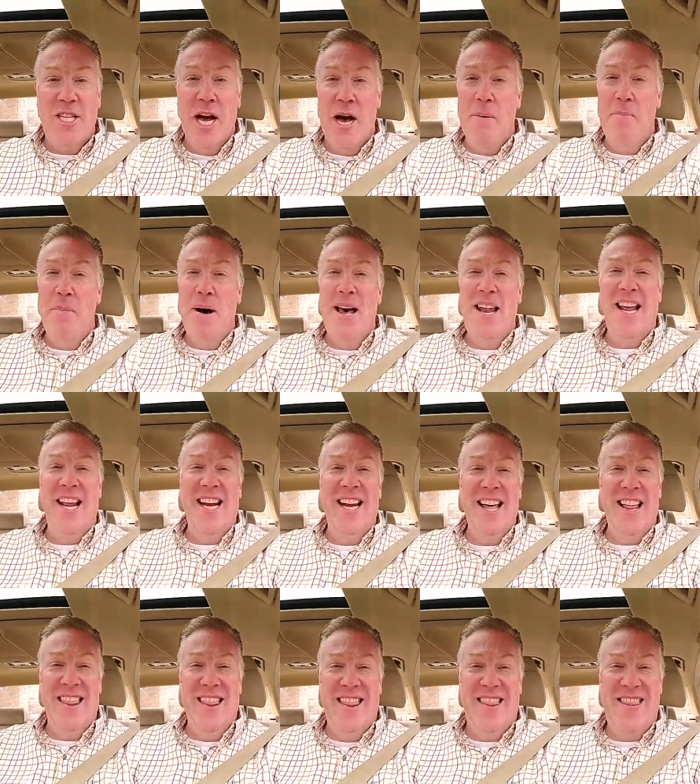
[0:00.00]
somebody
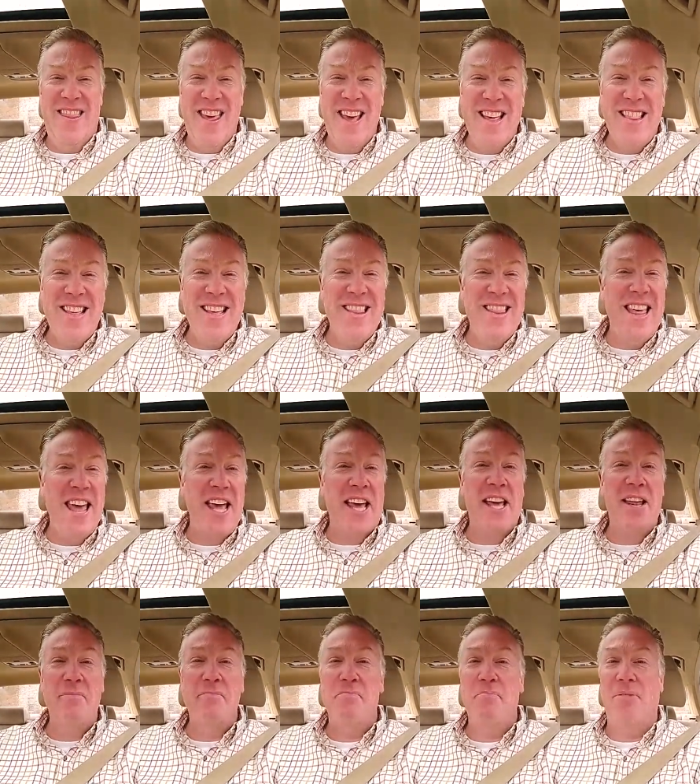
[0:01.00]
to think that they
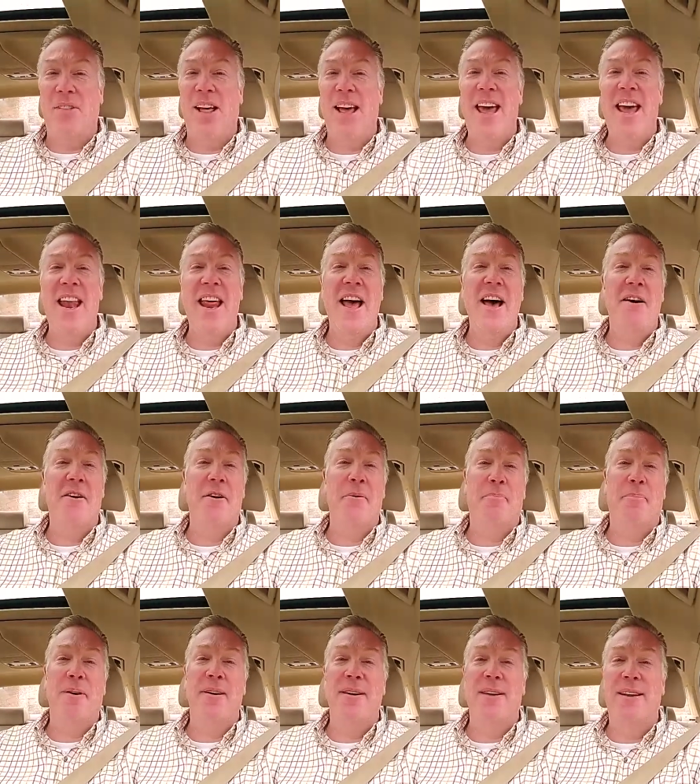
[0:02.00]
can plan out or
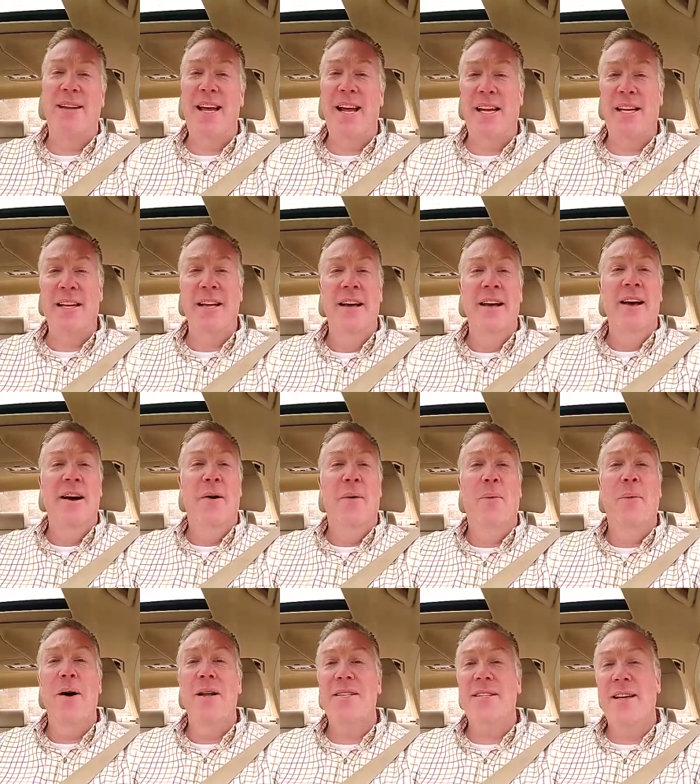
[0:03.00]
predict
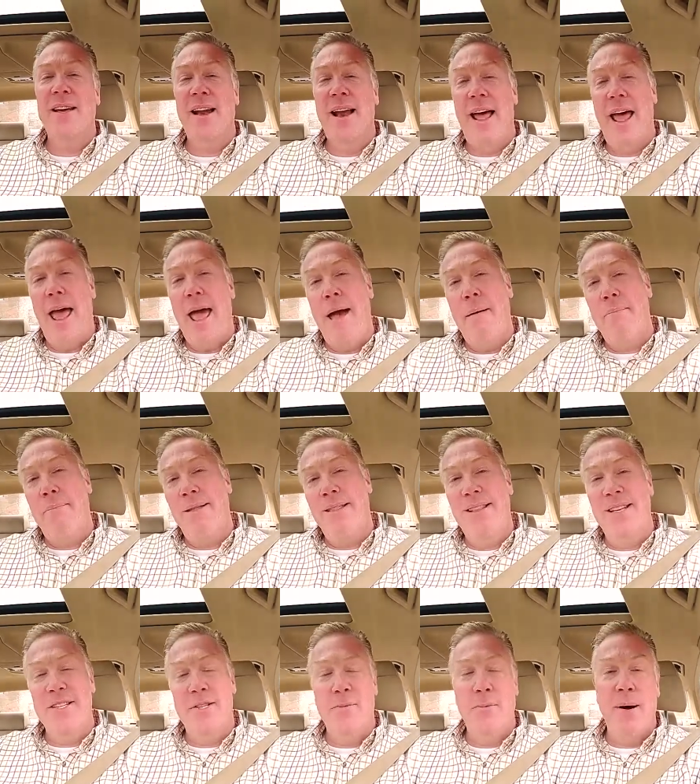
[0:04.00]
what's going to
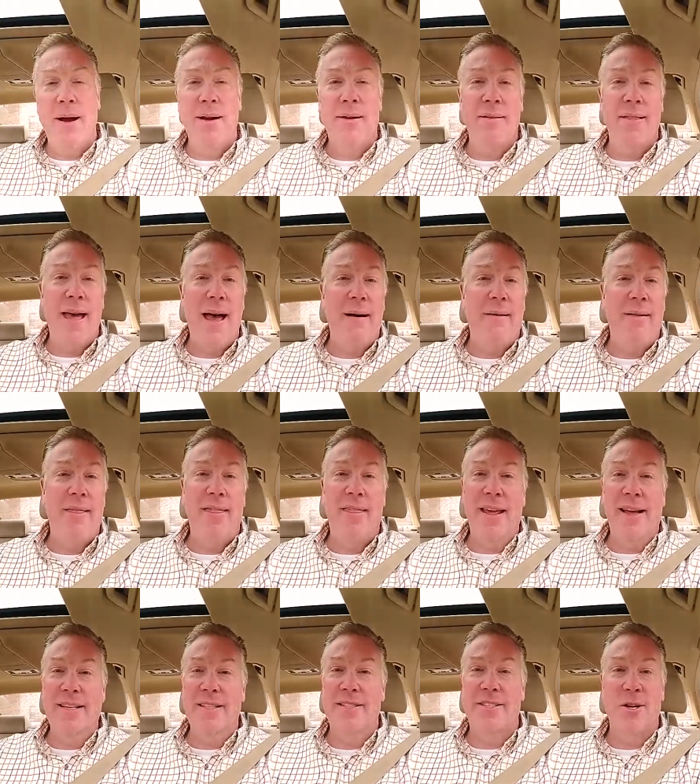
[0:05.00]
happen this way or that with
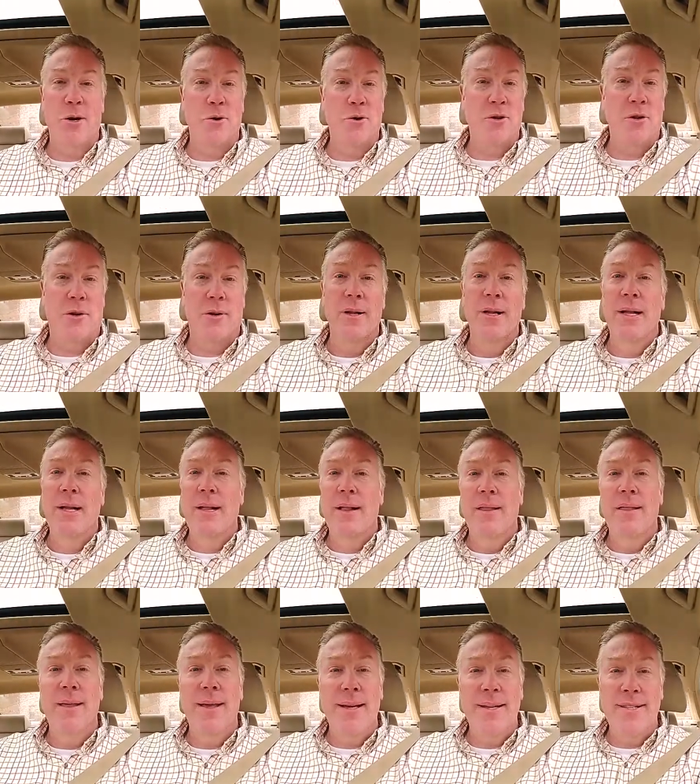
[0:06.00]
things social.
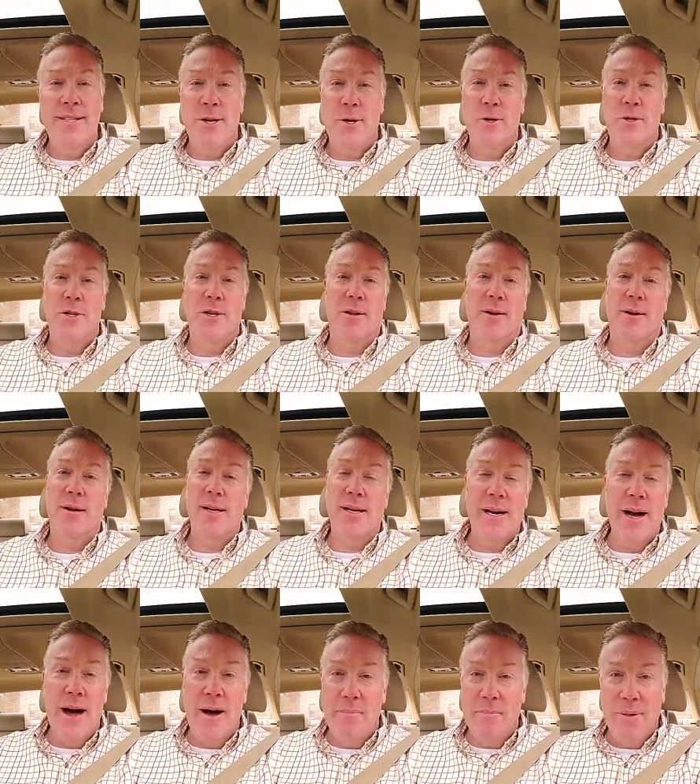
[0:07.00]
Things social are a
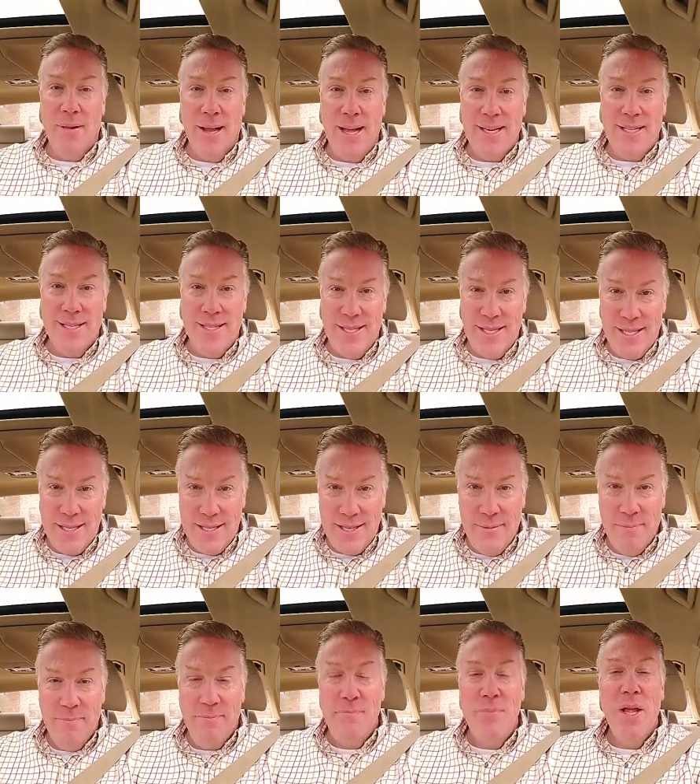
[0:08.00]
complex
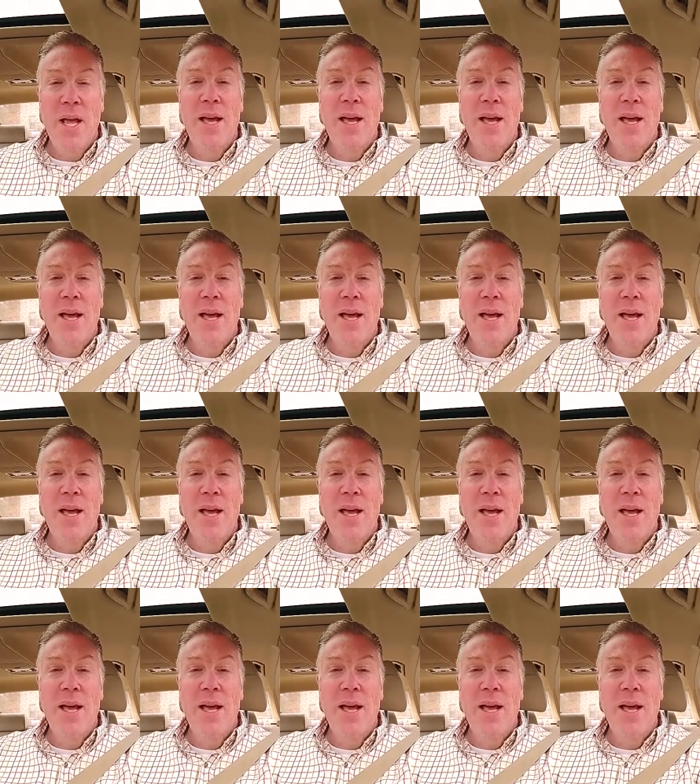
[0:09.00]
system.